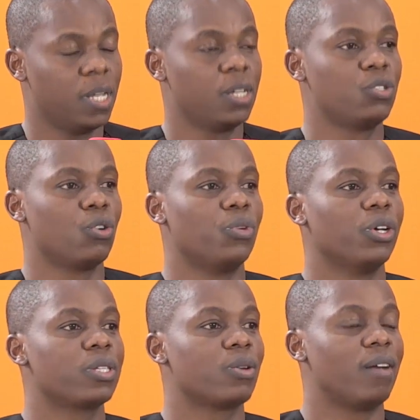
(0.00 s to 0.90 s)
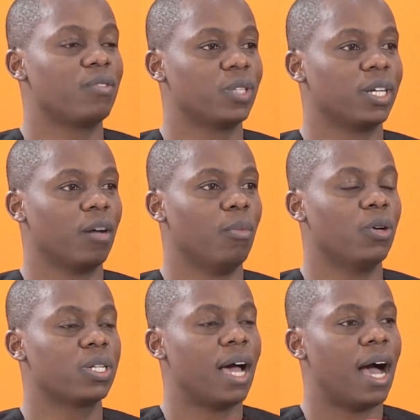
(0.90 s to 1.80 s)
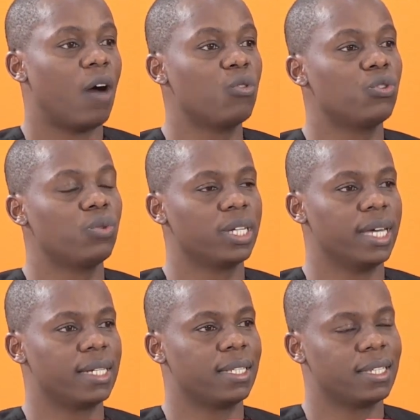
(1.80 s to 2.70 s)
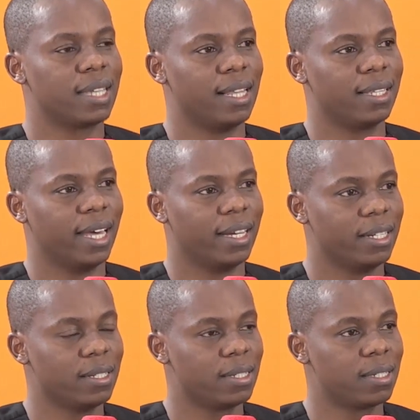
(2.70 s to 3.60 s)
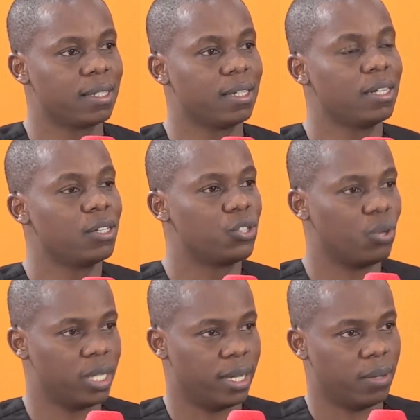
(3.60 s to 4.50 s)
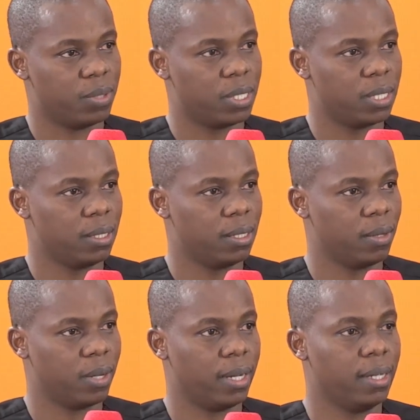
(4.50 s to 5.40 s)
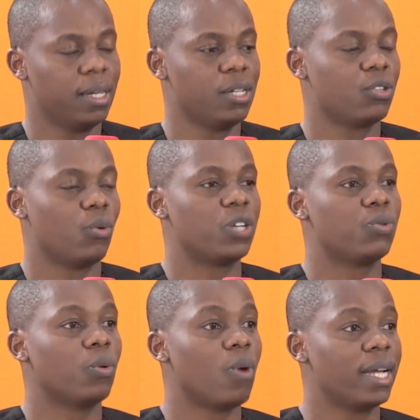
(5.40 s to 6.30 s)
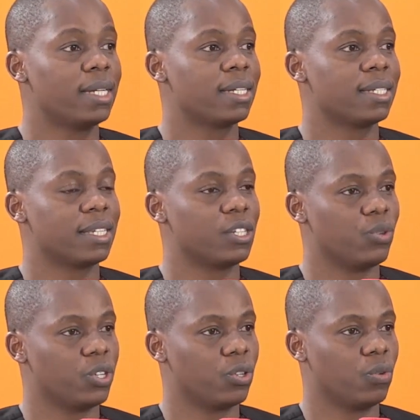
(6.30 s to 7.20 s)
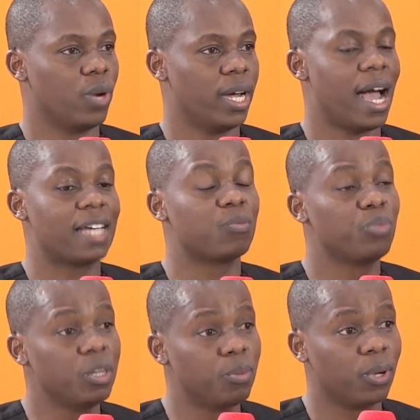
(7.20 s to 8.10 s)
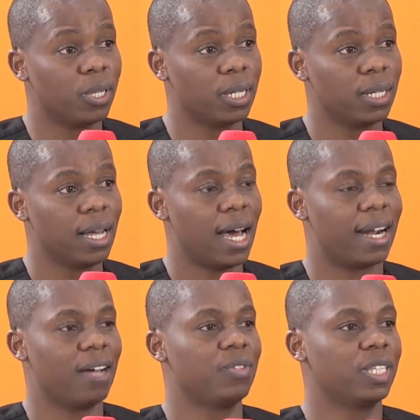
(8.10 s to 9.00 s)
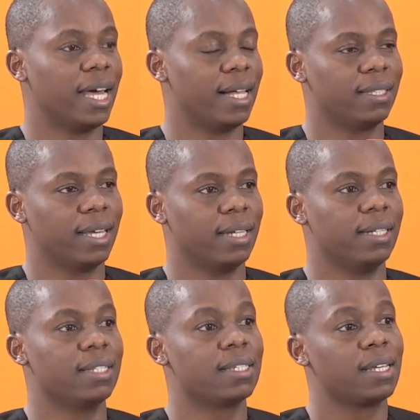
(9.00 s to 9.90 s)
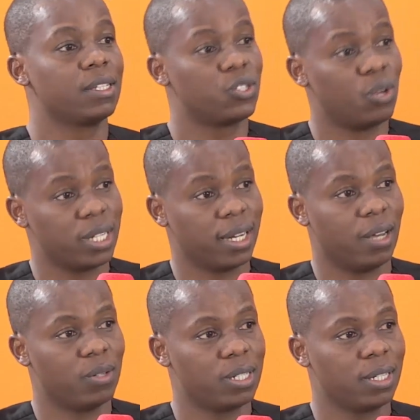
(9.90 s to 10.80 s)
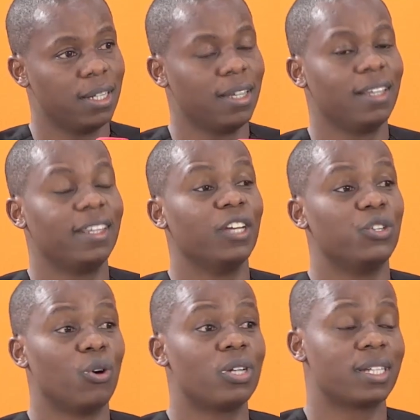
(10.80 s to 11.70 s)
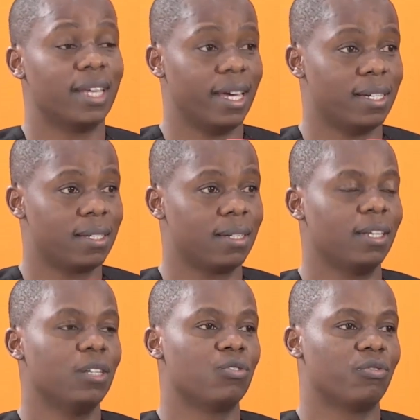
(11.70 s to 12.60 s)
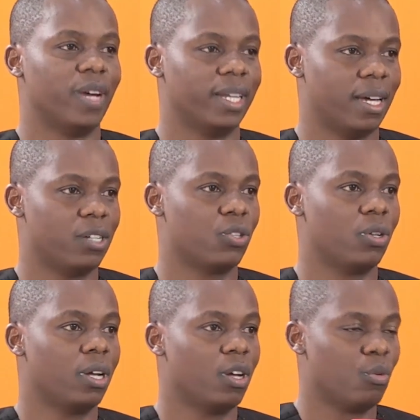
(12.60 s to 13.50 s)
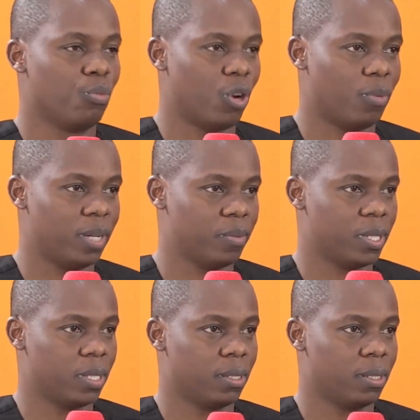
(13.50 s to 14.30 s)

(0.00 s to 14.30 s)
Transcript: So we also have to think about how do we get these healthcare needs sorted out. Okay? So what we want is a situation where as people are having their healthcare needs sorted out, they don't get into financial problems.